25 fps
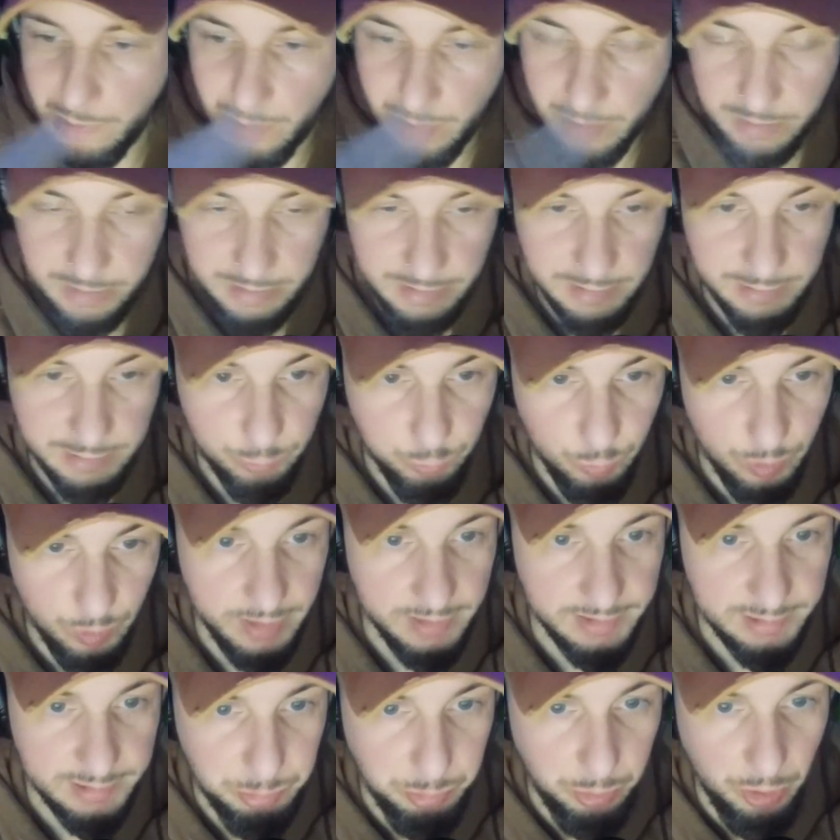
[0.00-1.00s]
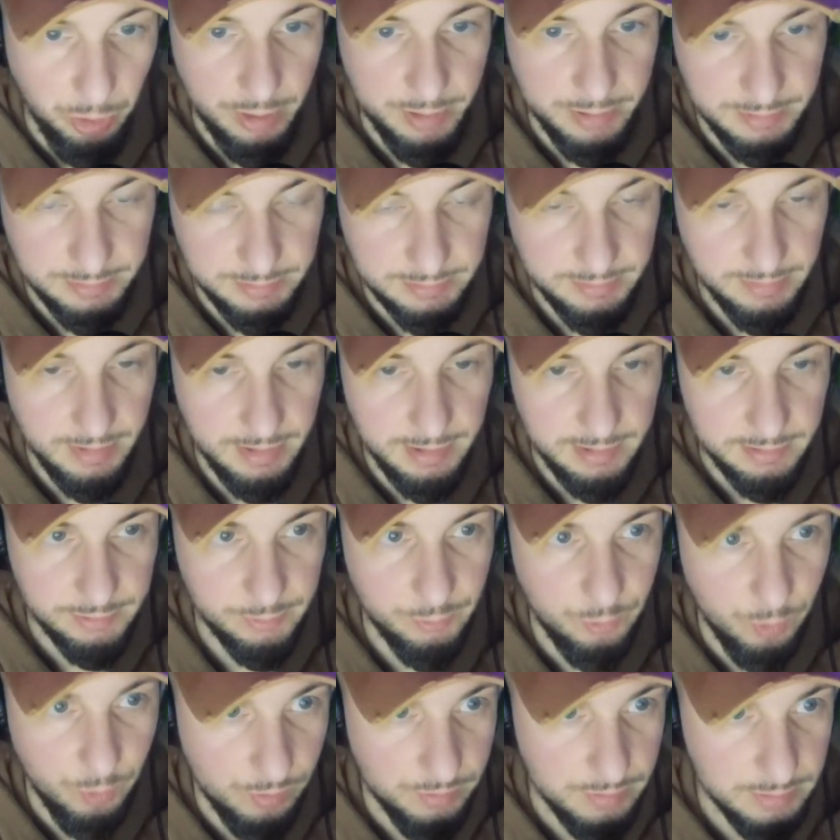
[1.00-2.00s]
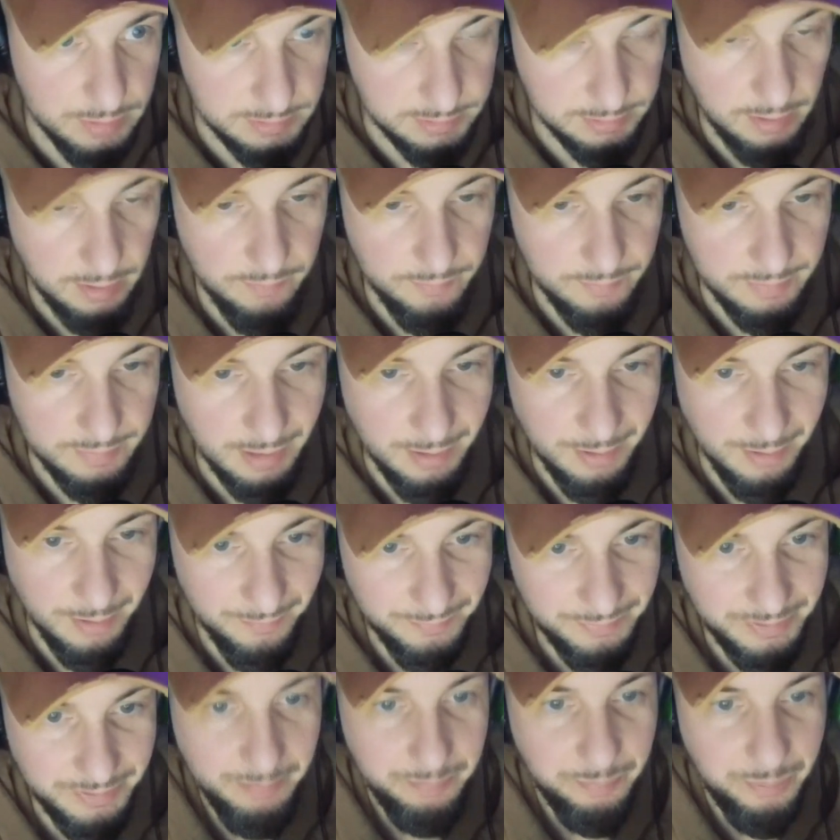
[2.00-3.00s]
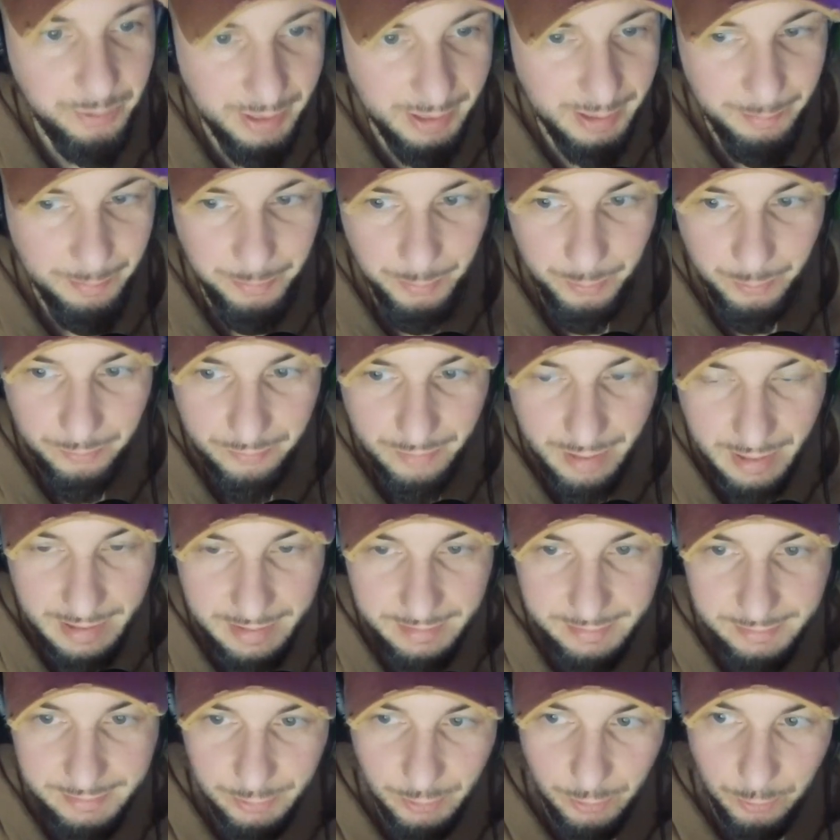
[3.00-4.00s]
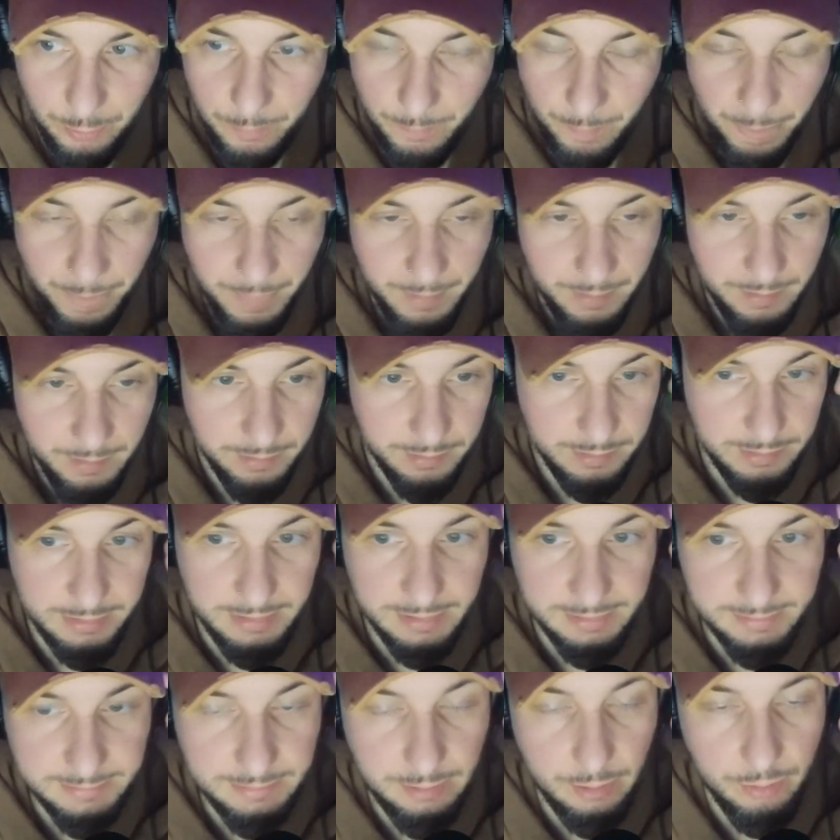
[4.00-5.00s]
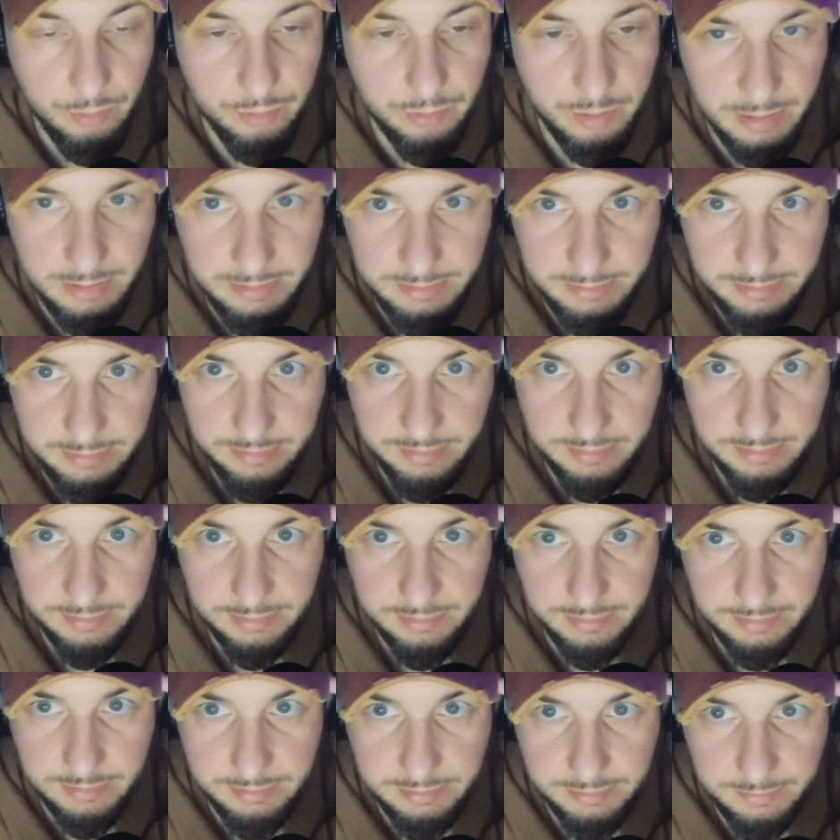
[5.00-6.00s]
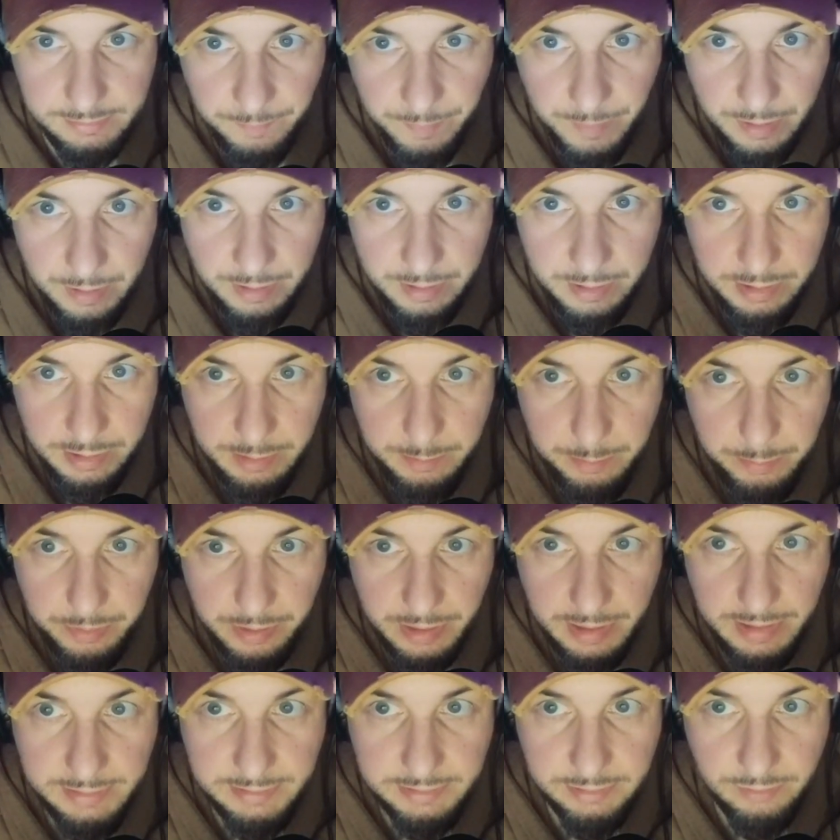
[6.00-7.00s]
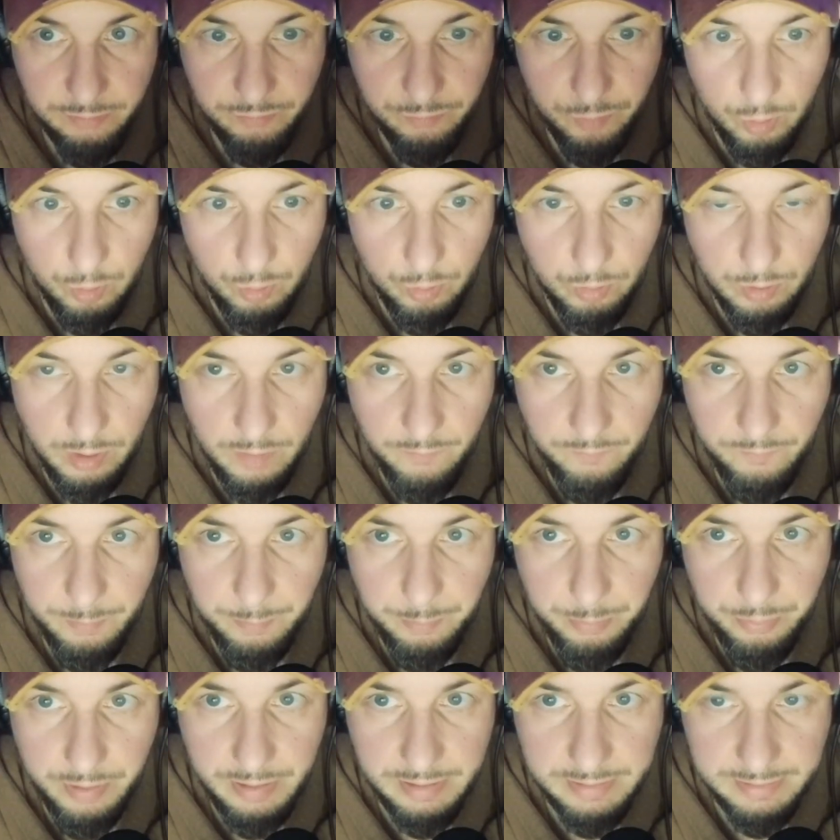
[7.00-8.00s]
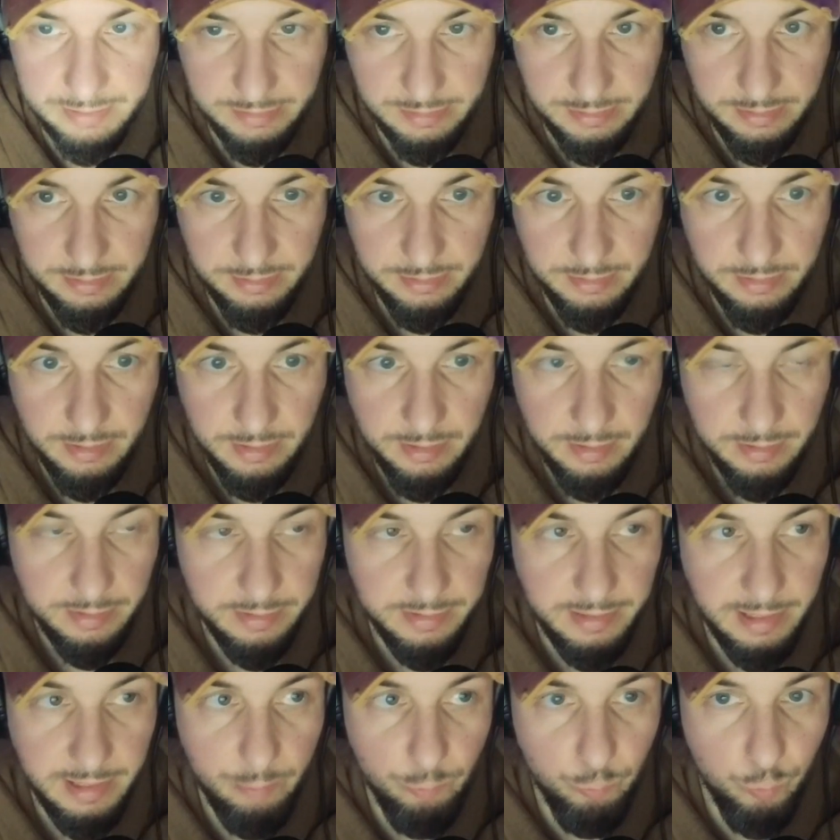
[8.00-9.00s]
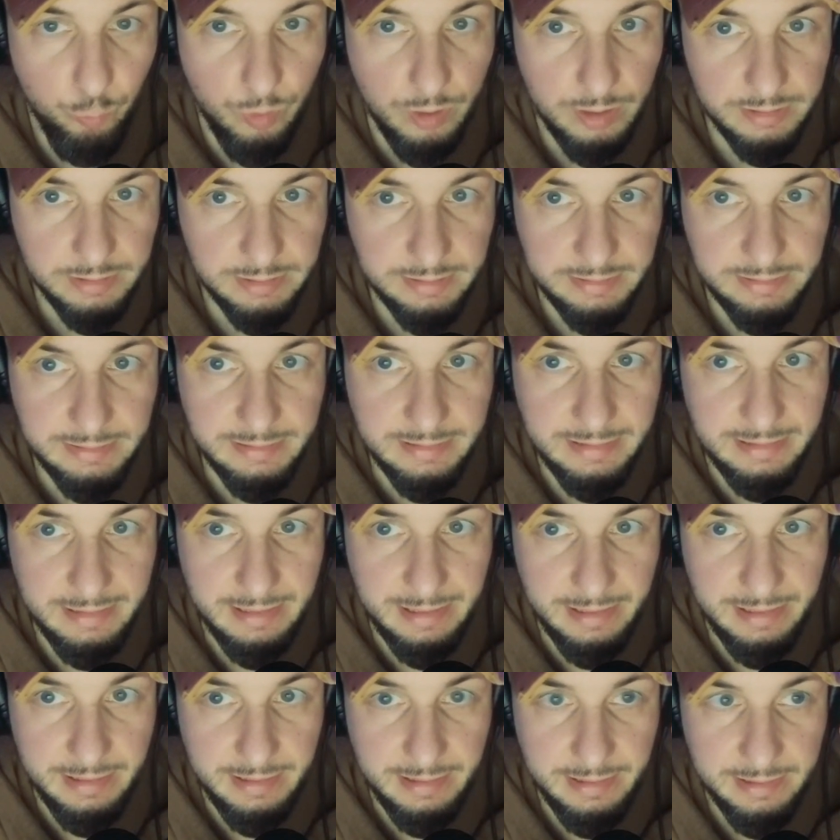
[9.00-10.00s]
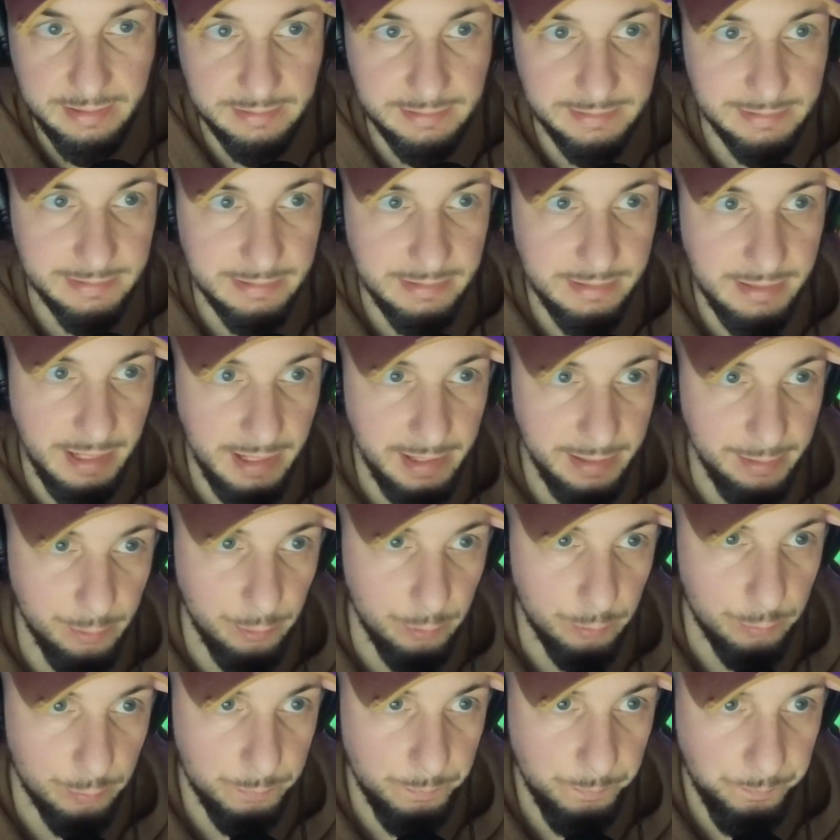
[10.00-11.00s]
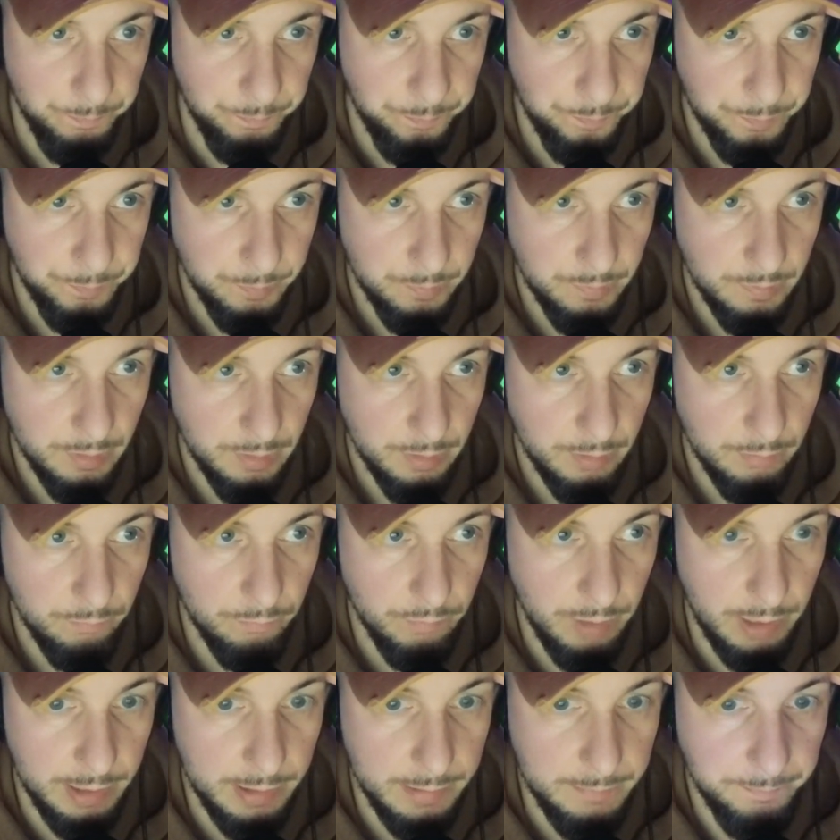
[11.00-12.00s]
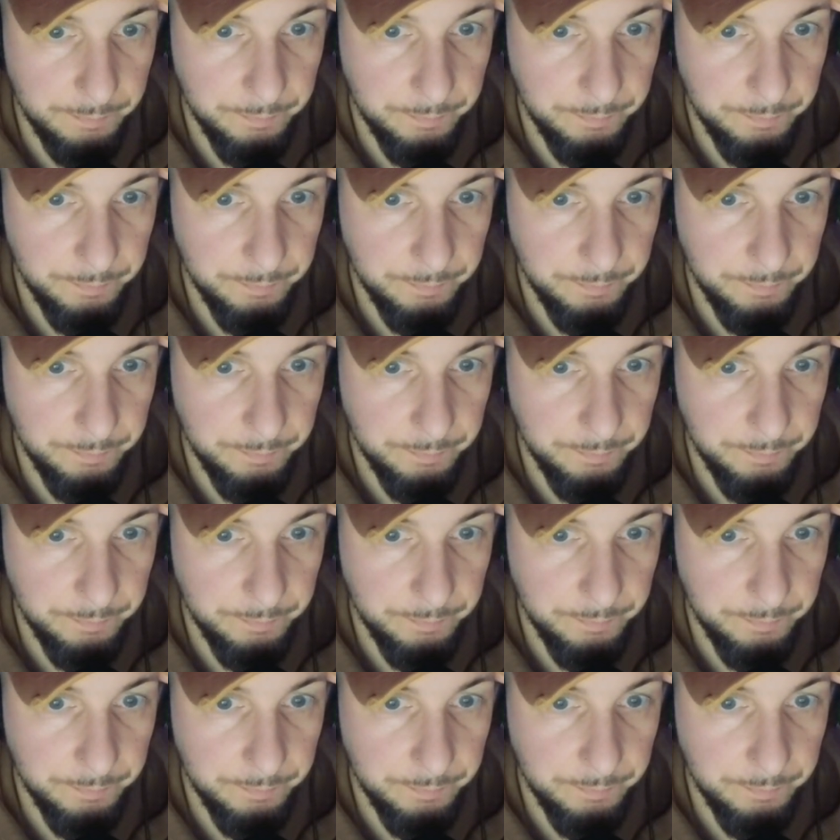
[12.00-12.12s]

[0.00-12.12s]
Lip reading: Guess what? His party today is called the servant of the people, right? So guess how crazy this is. He plays a role of a president that wants to get into NATO, right?